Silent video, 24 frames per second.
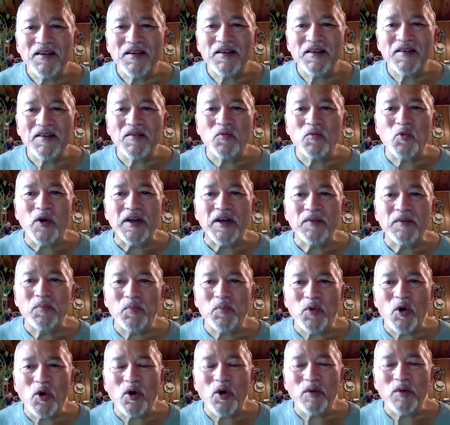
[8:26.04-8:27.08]
one
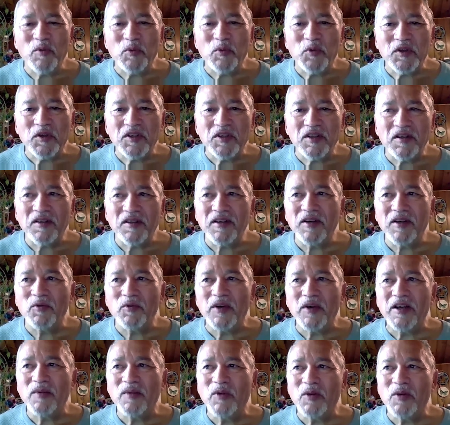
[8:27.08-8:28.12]
poem in particular, that I
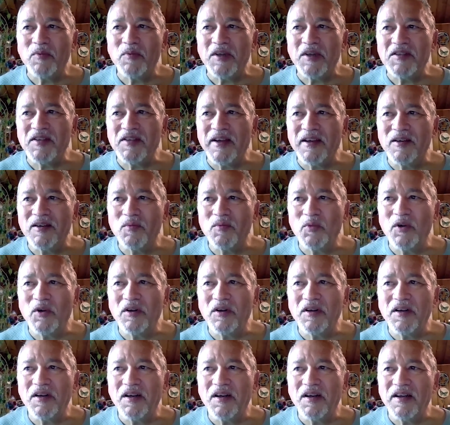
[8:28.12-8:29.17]
write about my second
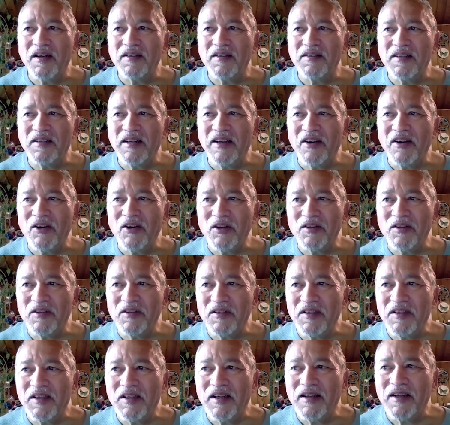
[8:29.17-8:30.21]
book, uh, er,
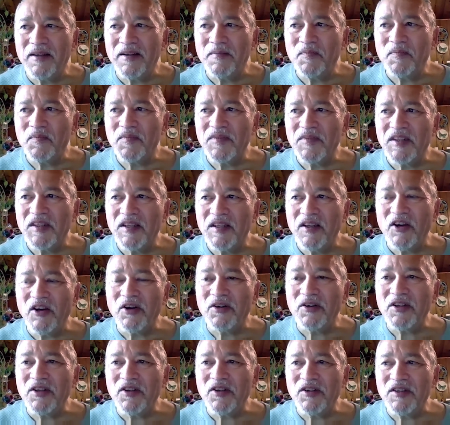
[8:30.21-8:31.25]
um,
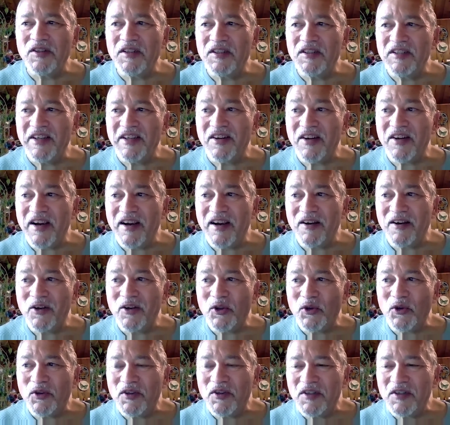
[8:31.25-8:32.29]
Erlkönig, Der
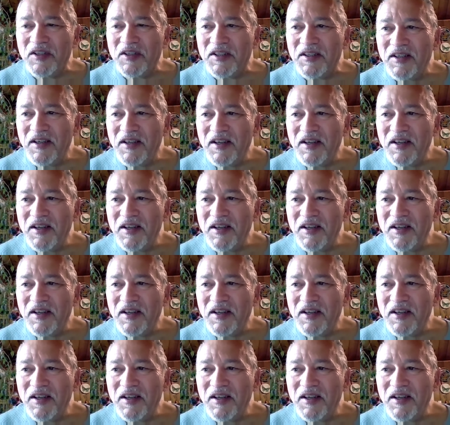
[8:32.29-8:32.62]
Erlkönig,